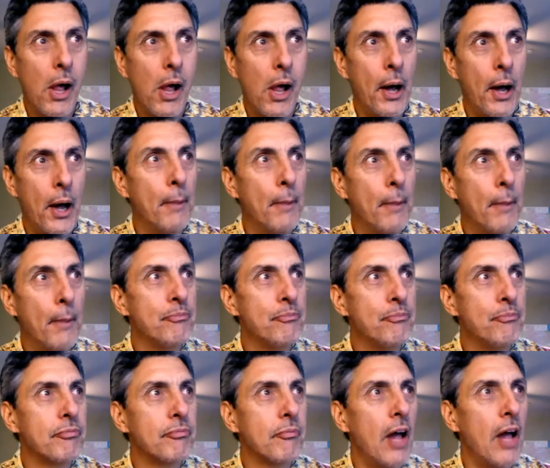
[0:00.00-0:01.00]
I
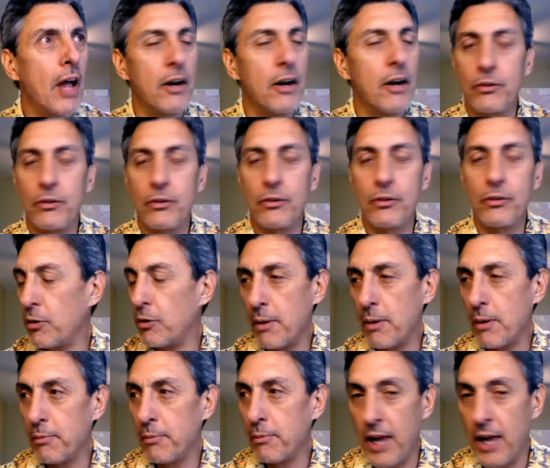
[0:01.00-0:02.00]
don't
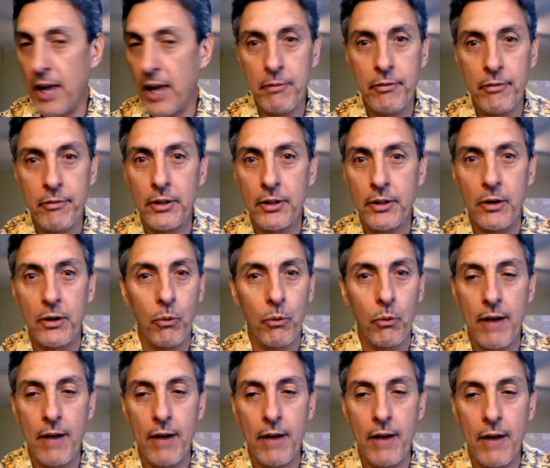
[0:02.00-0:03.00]
remember the name of it or
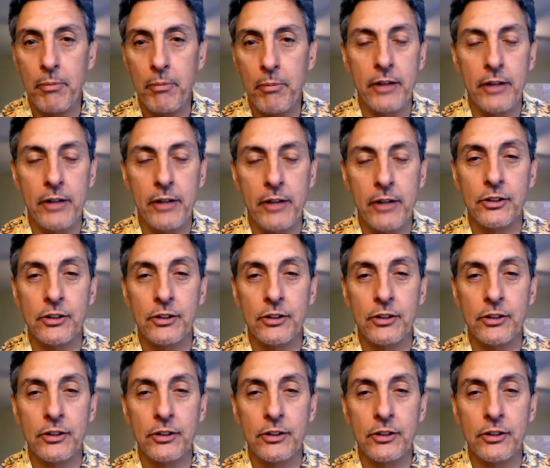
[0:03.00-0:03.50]
whatever, but I